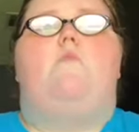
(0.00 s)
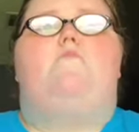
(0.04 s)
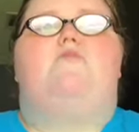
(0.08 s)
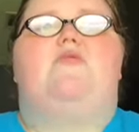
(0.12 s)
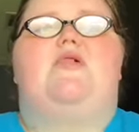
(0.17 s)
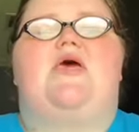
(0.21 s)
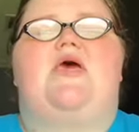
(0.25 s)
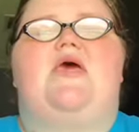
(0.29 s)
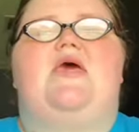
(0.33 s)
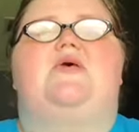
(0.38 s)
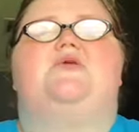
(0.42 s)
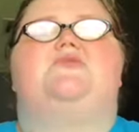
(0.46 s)

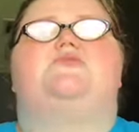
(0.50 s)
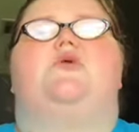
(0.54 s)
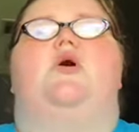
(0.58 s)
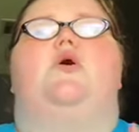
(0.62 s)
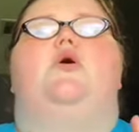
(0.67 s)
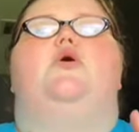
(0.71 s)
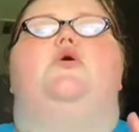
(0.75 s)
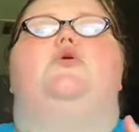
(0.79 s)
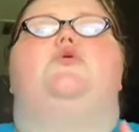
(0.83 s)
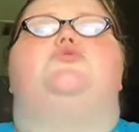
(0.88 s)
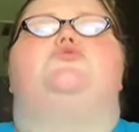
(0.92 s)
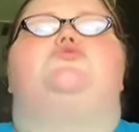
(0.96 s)
Please
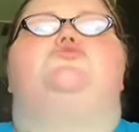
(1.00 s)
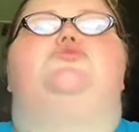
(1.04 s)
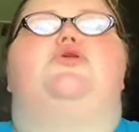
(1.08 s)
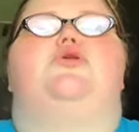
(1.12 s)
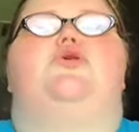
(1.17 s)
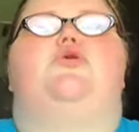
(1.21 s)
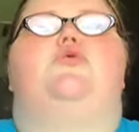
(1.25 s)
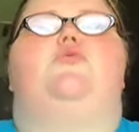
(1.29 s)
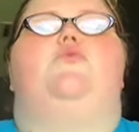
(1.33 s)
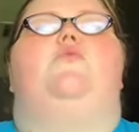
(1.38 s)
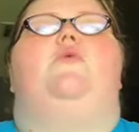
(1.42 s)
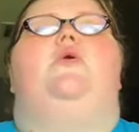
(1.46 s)

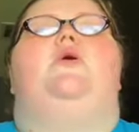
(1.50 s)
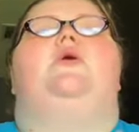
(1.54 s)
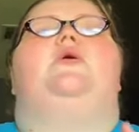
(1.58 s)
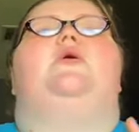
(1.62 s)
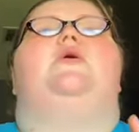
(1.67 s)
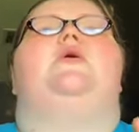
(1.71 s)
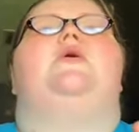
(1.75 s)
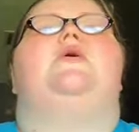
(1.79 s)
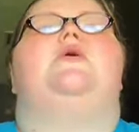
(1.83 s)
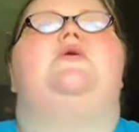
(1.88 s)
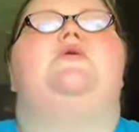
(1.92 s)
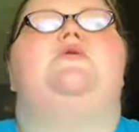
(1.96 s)
do
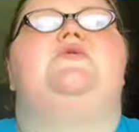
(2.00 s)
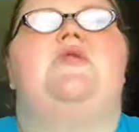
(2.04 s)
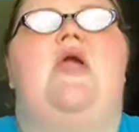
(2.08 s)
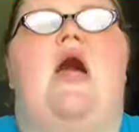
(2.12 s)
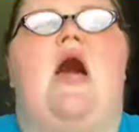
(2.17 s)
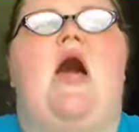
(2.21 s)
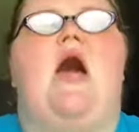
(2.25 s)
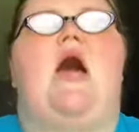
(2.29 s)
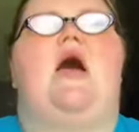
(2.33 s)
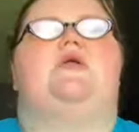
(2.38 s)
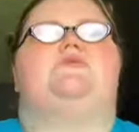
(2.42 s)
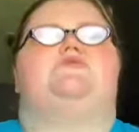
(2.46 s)

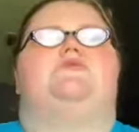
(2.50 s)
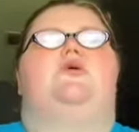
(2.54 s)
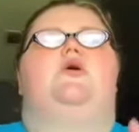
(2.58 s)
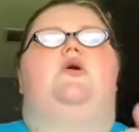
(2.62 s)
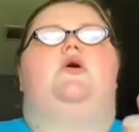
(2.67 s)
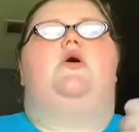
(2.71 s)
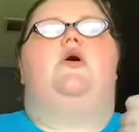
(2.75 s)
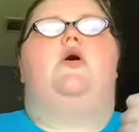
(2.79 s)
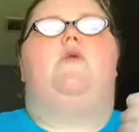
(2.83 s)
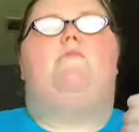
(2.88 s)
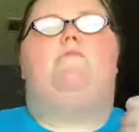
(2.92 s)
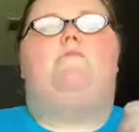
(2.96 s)
not
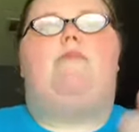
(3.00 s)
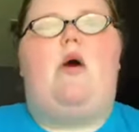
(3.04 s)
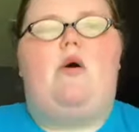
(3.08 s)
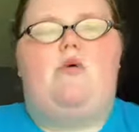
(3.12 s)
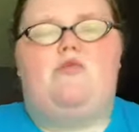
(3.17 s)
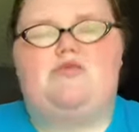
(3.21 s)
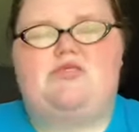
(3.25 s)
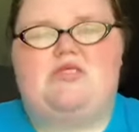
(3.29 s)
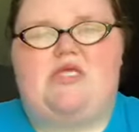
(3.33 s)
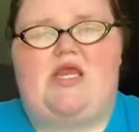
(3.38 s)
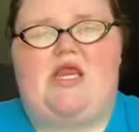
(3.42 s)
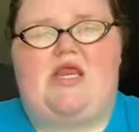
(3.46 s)

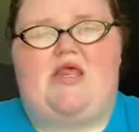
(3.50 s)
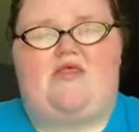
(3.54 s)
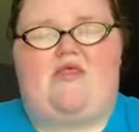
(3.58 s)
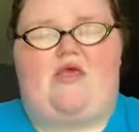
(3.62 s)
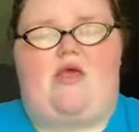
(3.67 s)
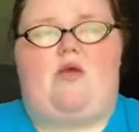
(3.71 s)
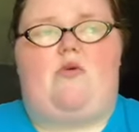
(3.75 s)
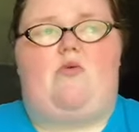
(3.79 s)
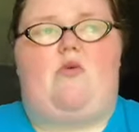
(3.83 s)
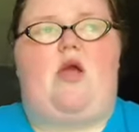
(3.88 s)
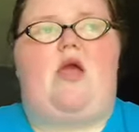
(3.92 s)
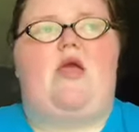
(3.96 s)
post
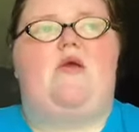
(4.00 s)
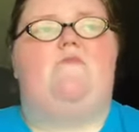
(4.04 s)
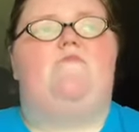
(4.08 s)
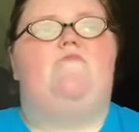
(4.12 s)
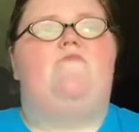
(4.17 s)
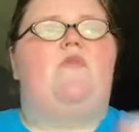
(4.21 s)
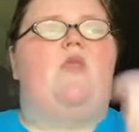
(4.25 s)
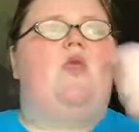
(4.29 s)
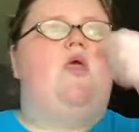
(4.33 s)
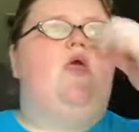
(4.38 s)
anything, right?